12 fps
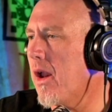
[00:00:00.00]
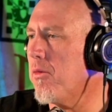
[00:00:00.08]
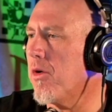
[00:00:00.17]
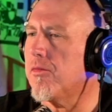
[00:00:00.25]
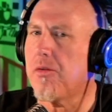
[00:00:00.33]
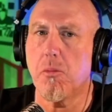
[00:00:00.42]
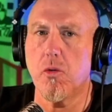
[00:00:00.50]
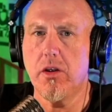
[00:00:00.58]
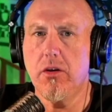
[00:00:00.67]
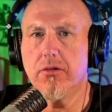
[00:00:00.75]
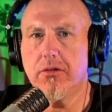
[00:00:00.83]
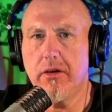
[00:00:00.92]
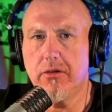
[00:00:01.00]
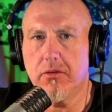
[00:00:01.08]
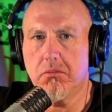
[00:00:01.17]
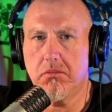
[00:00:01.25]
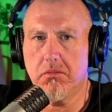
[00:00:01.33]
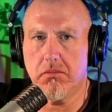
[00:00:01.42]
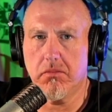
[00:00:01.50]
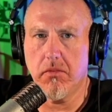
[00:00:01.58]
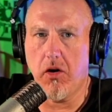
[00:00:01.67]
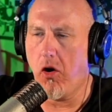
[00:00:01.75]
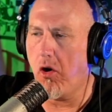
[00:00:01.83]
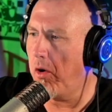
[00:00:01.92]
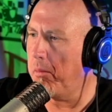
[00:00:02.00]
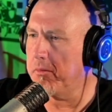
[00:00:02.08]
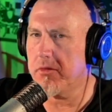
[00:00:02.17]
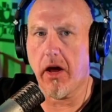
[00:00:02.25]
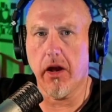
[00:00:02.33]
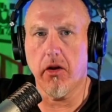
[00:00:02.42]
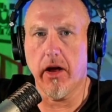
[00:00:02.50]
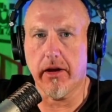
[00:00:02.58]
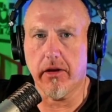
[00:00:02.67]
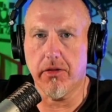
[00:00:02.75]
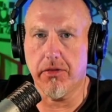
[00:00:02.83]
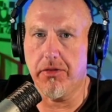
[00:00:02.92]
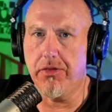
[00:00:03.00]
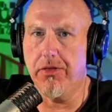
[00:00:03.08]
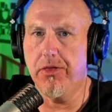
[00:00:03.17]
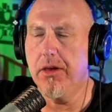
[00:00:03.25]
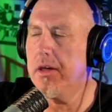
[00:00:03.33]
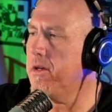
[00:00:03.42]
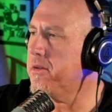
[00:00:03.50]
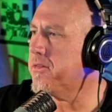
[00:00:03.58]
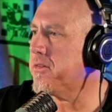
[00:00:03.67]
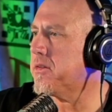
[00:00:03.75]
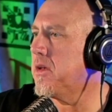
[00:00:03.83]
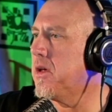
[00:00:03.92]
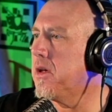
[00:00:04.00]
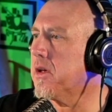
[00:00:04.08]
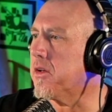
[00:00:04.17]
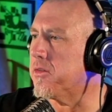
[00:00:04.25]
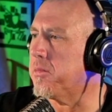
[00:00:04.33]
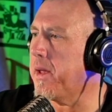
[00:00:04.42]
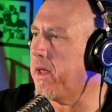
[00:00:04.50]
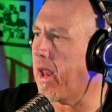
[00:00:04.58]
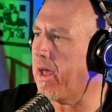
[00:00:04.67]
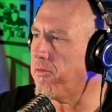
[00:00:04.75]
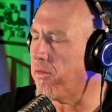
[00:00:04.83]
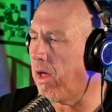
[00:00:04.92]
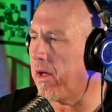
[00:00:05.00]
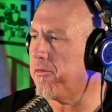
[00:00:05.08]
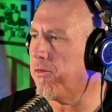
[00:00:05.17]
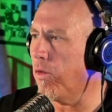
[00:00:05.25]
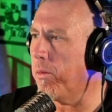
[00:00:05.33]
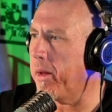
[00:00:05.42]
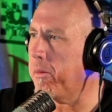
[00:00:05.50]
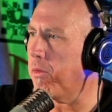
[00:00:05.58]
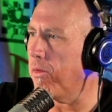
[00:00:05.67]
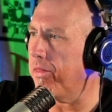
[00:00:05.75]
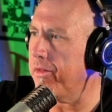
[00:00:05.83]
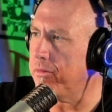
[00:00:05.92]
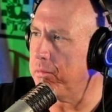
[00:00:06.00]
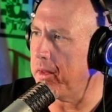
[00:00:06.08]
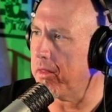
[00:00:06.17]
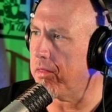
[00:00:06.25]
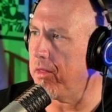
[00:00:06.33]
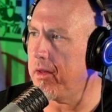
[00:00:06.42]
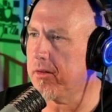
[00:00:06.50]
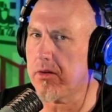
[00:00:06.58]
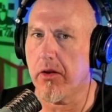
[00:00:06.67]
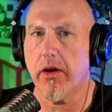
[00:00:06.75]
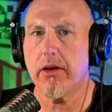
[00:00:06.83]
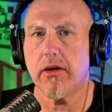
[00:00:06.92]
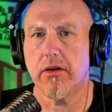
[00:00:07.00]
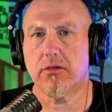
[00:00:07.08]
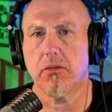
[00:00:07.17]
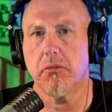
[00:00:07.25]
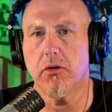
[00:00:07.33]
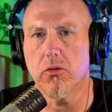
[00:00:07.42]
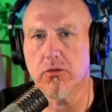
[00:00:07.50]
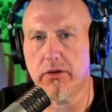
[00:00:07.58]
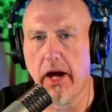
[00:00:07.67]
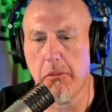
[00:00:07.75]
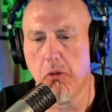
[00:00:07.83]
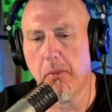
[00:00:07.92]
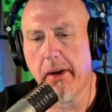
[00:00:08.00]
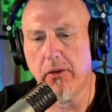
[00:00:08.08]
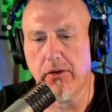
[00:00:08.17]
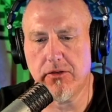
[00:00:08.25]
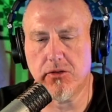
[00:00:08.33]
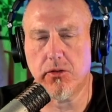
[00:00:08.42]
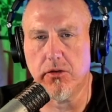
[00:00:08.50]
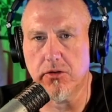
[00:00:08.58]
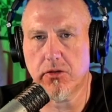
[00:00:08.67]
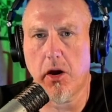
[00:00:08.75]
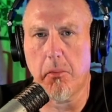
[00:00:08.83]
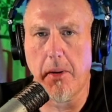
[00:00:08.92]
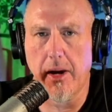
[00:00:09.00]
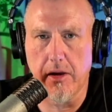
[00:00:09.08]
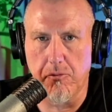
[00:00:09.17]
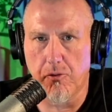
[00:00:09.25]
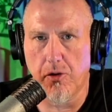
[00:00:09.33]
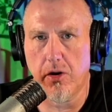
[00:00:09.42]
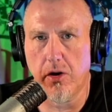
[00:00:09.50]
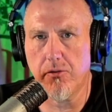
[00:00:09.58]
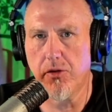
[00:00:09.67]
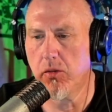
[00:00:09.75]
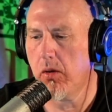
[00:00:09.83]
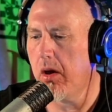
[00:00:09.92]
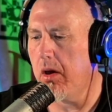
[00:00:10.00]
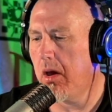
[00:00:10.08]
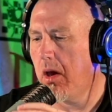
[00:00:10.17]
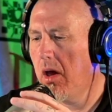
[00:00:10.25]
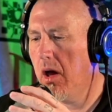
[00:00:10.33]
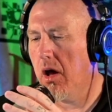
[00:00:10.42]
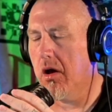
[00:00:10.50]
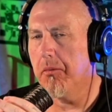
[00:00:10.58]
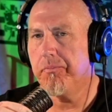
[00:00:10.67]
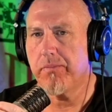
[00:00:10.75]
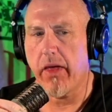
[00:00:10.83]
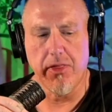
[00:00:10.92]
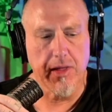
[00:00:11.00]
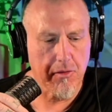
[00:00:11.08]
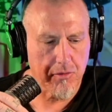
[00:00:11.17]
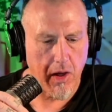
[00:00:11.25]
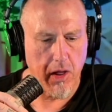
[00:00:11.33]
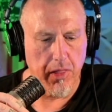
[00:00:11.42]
don't know if I'm going to use these arms kind of like this, because man, having like 4 people with these big things, I'd like to get some of the little table mounted, so you just got a mic in front of you. I think I've